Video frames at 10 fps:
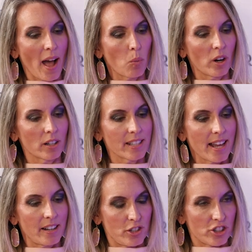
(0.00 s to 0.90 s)
I worked
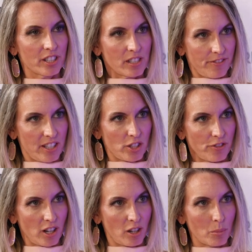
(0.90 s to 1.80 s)
at an insurance defense
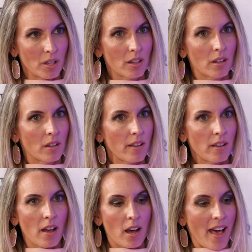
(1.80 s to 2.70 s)
firm
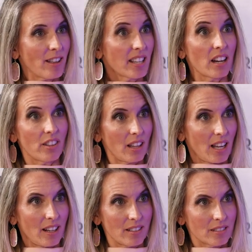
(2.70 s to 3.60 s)
outside of
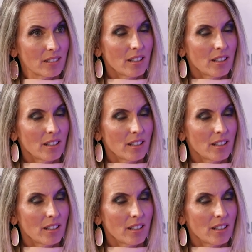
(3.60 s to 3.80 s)
Atlanta.